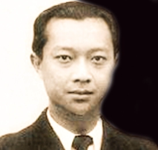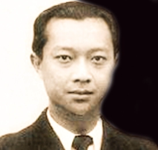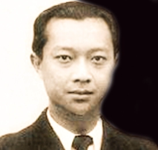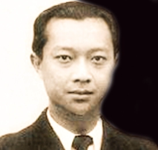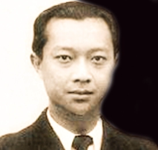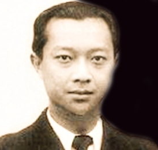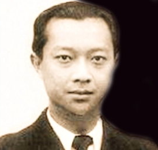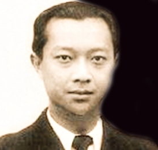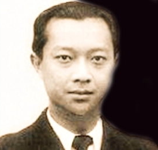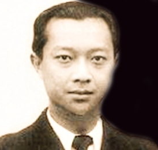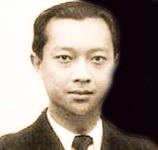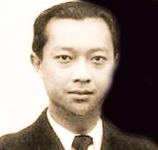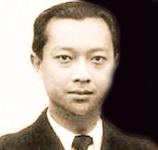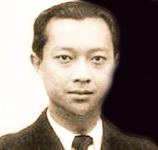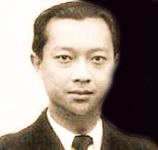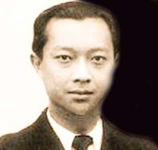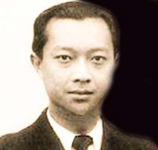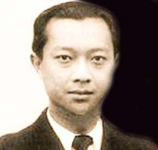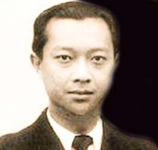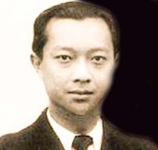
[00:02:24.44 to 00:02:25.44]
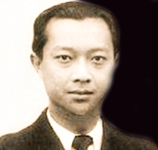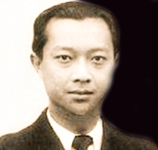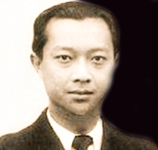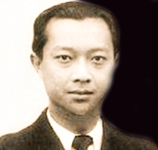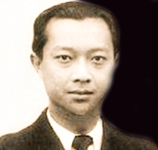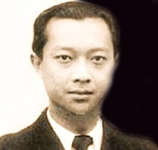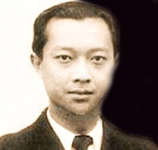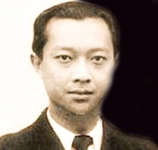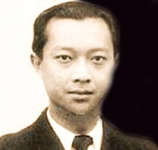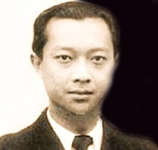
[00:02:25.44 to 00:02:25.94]

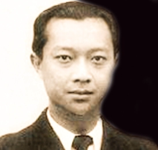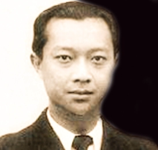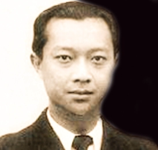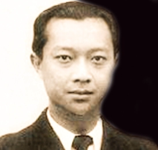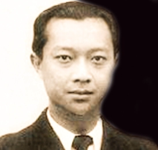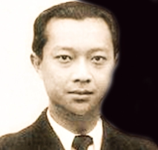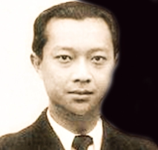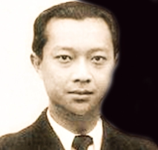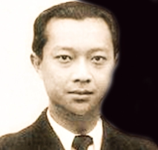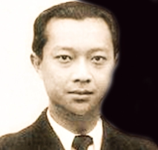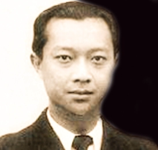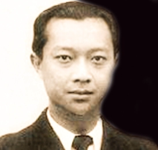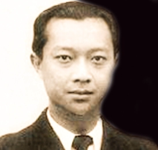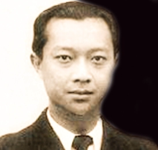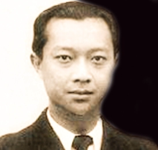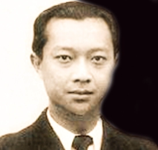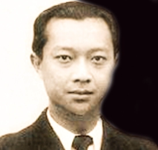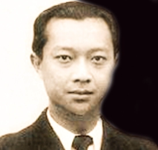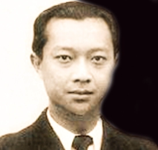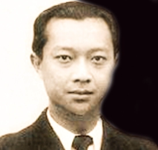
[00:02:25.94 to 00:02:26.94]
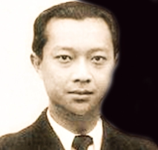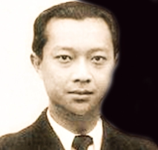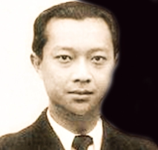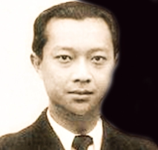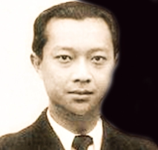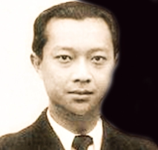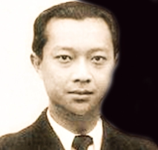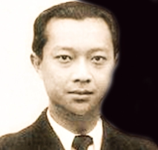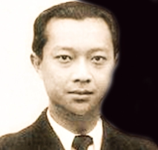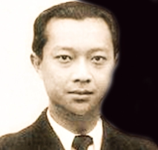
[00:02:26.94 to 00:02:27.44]

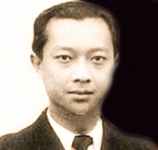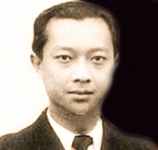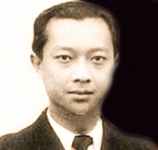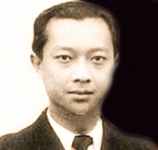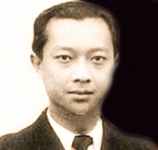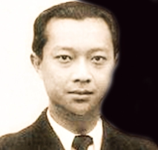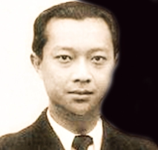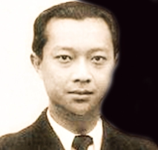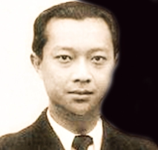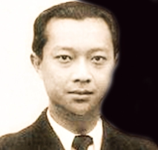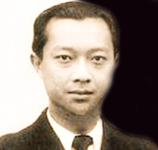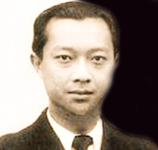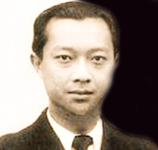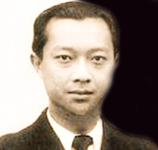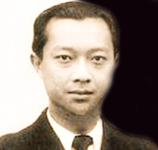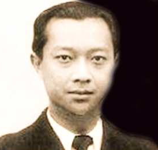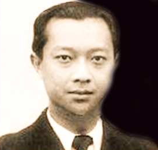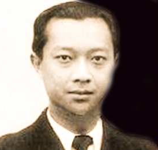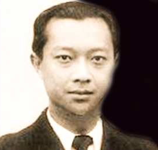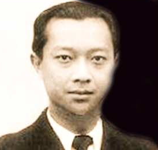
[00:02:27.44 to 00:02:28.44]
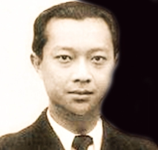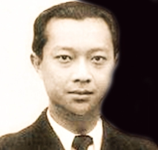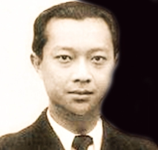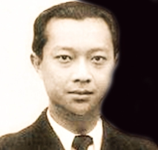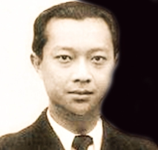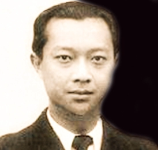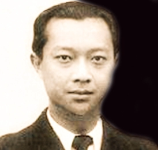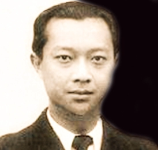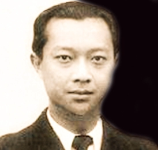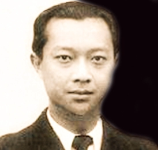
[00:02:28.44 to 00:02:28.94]

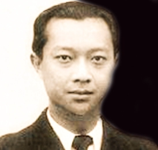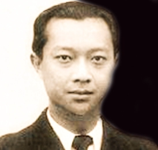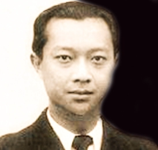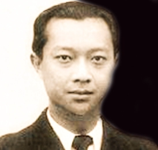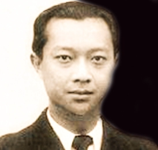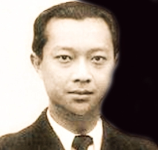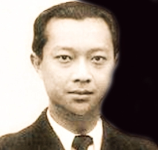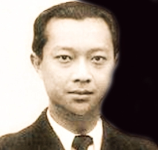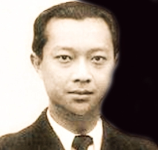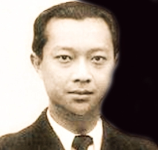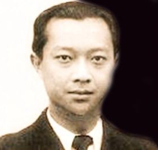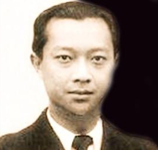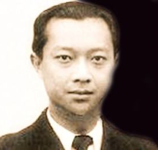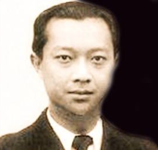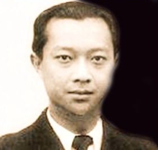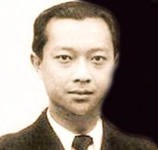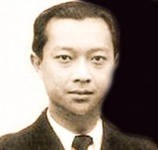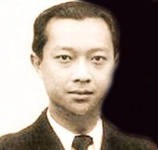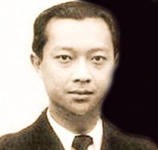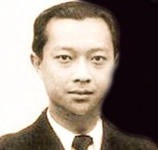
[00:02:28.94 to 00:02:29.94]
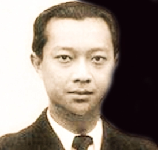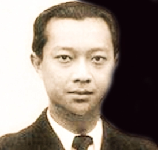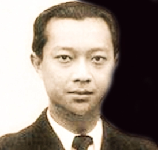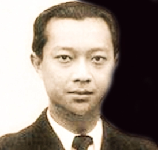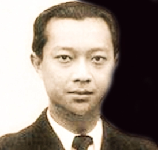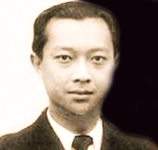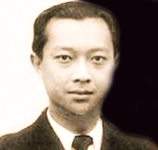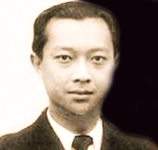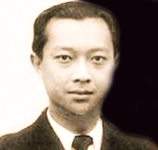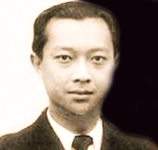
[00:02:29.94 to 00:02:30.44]

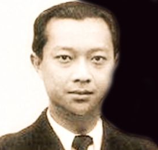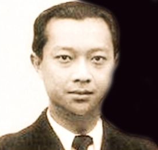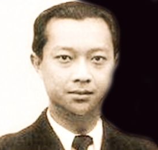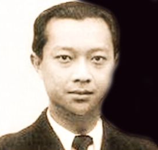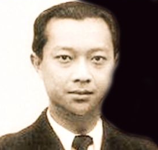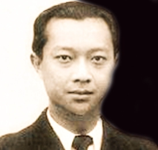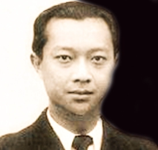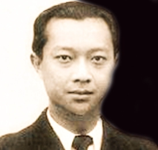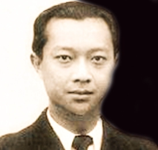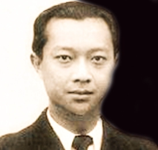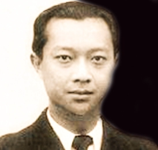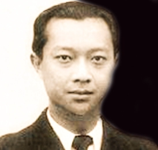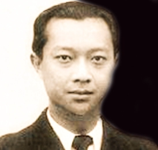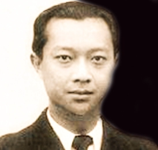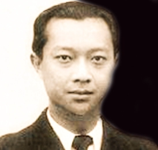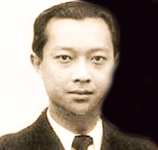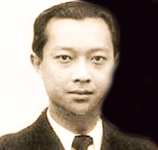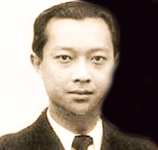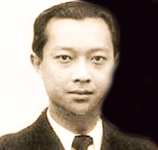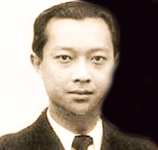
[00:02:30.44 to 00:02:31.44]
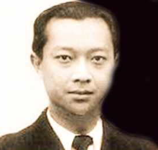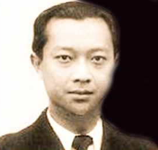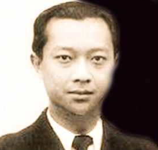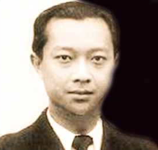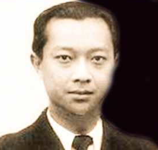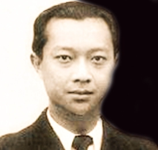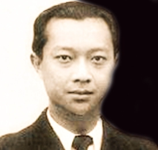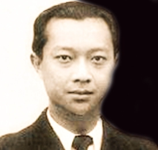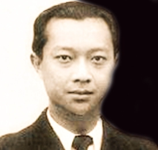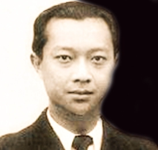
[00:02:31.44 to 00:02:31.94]

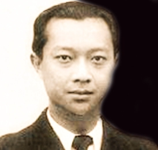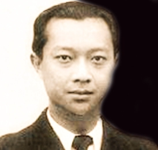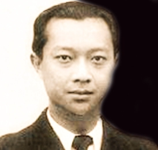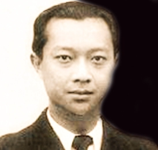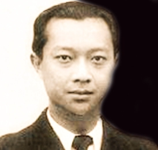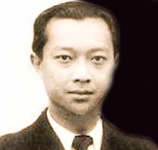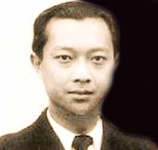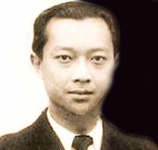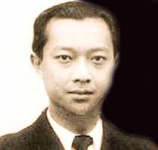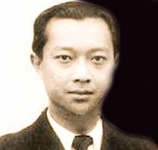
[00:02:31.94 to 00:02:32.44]
The face doesn't move, so there is nothing to read.